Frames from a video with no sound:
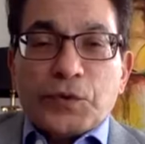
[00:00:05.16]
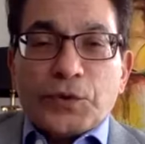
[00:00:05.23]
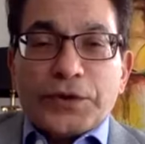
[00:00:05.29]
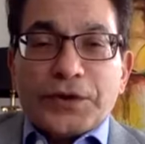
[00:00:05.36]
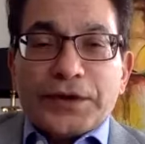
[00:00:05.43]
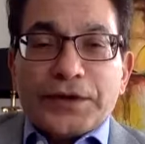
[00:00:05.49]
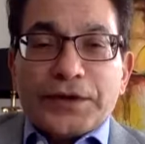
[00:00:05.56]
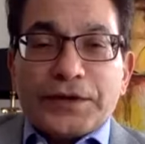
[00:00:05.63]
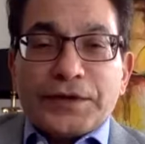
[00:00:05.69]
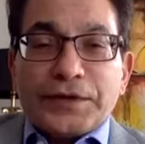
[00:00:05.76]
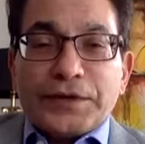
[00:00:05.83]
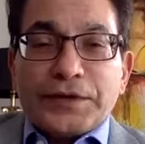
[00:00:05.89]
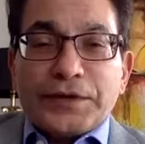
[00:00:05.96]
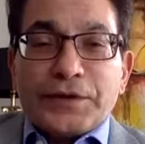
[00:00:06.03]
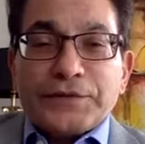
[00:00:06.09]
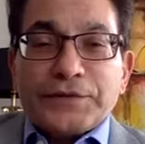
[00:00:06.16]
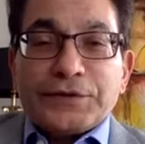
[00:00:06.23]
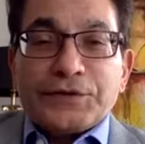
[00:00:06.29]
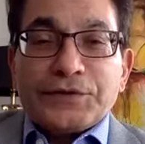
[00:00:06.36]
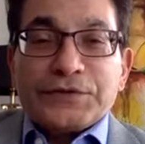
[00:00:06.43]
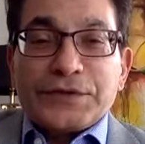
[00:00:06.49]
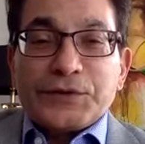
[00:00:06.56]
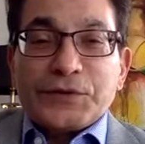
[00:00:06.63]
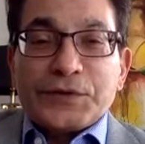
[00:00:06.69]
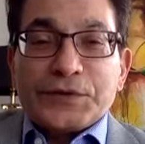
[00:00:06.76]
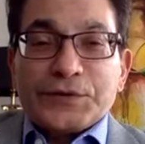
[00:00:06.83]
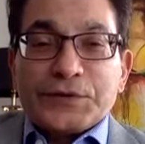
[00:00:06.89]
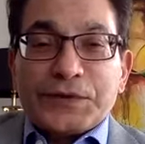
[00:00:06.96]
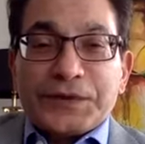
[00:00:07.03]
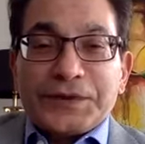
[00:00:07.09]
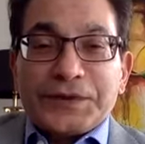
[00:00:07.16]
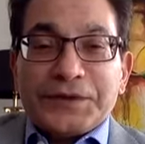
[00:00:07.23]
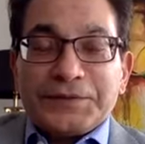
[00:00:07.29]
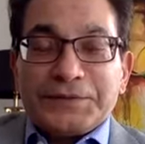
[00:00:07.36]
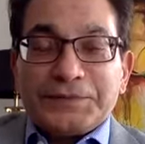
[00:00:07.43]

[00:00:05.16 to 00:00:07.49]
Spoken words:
morning, and lovely to see you as well.